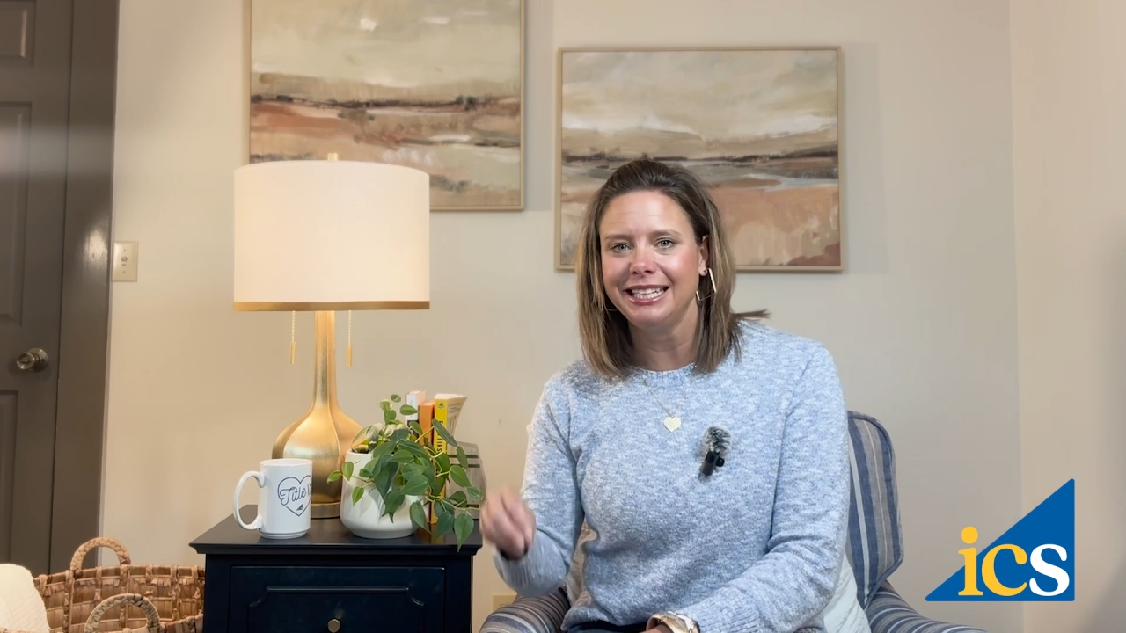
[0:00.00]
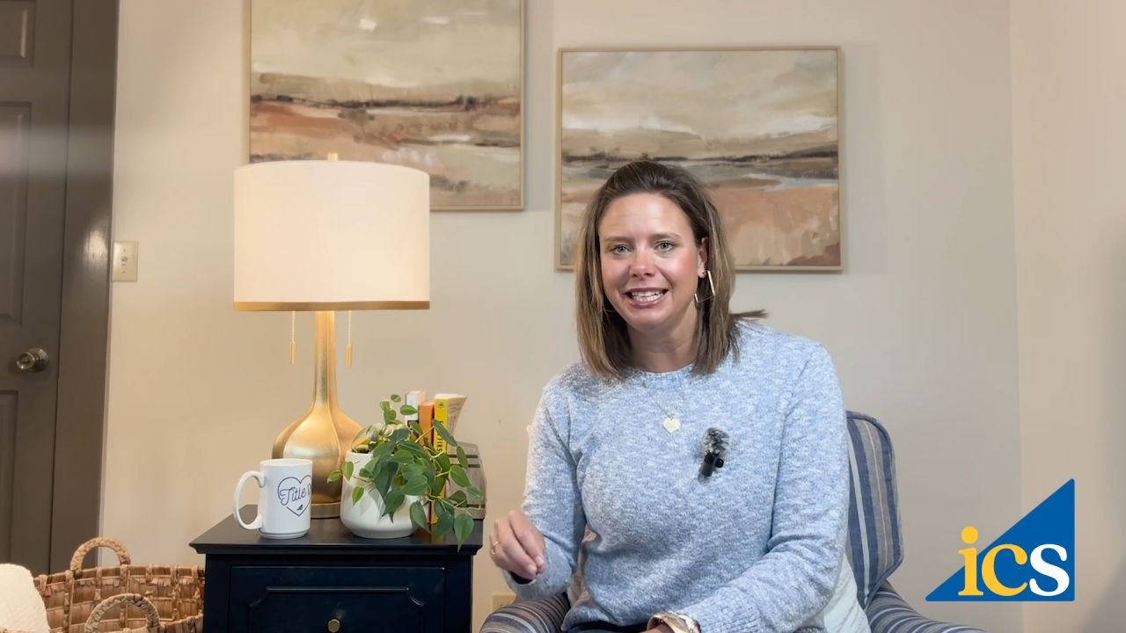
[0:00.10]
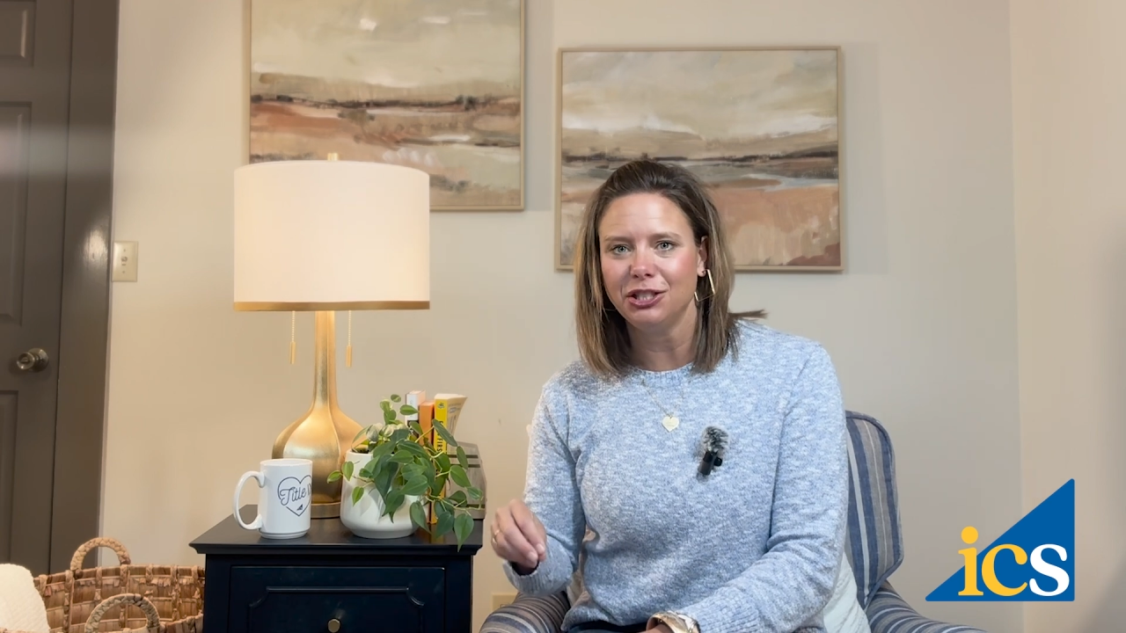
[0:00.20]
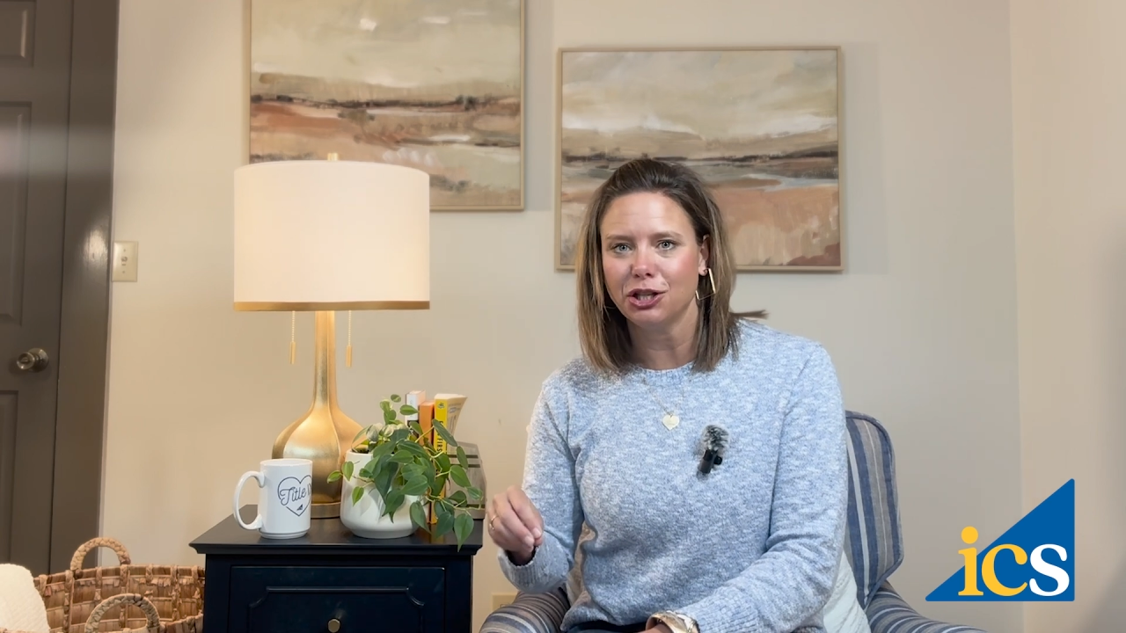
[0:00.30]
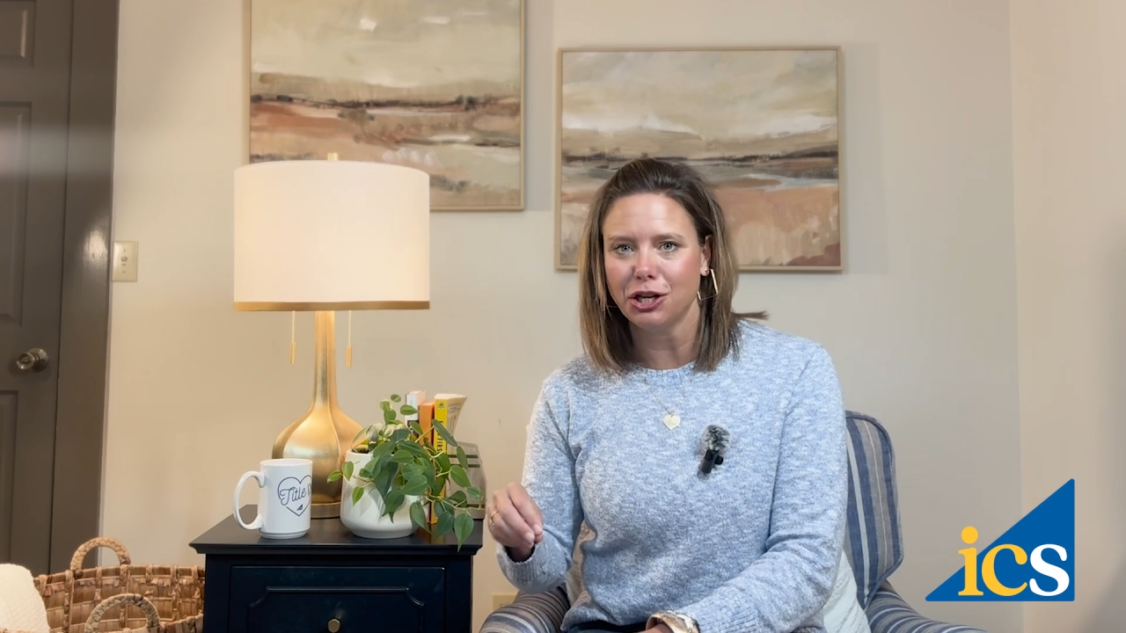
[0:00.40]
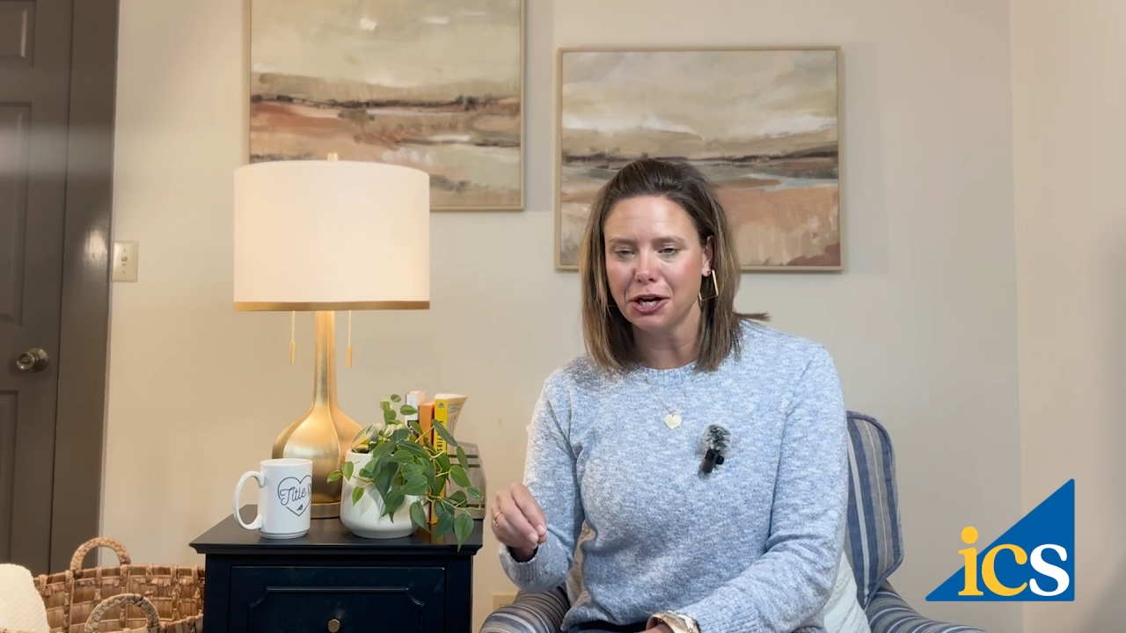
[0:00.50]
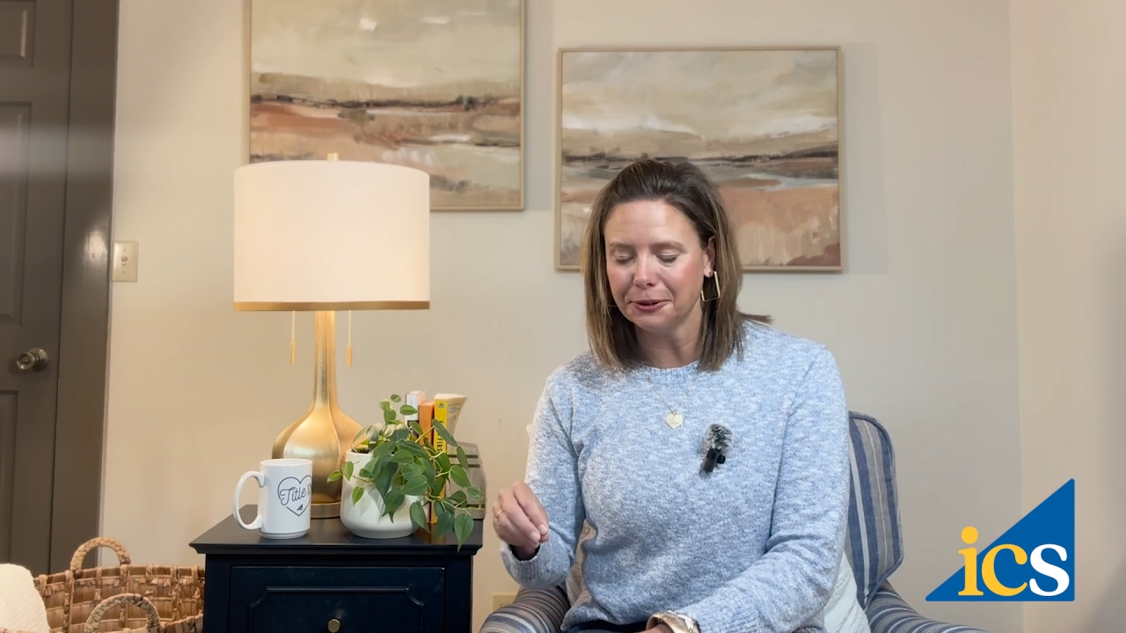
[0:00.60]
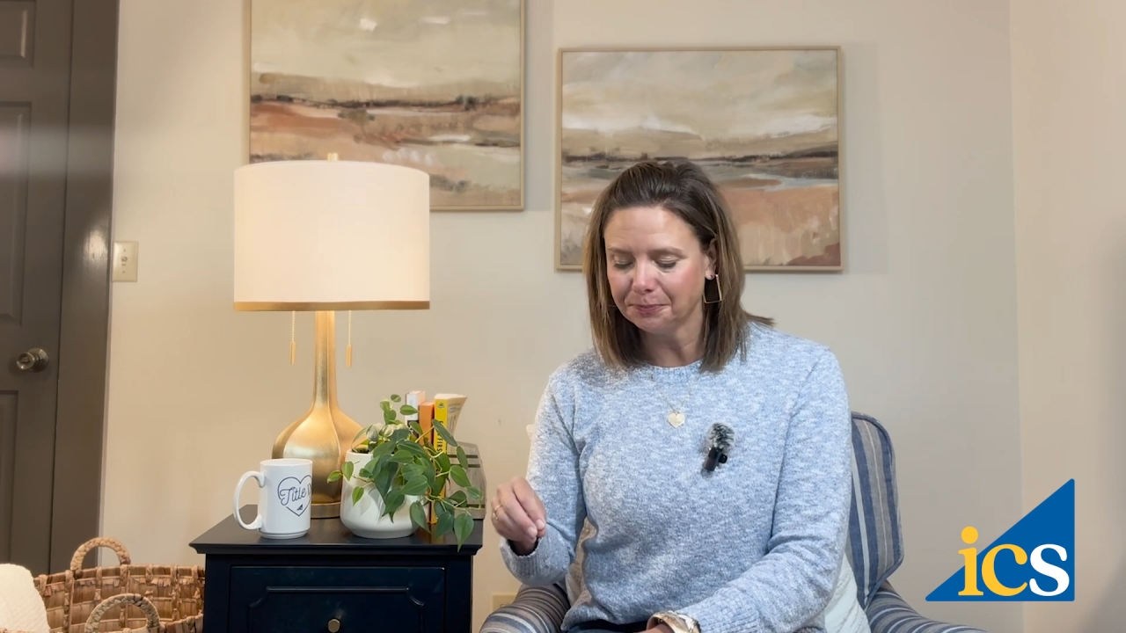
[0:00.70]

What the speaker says: need to know.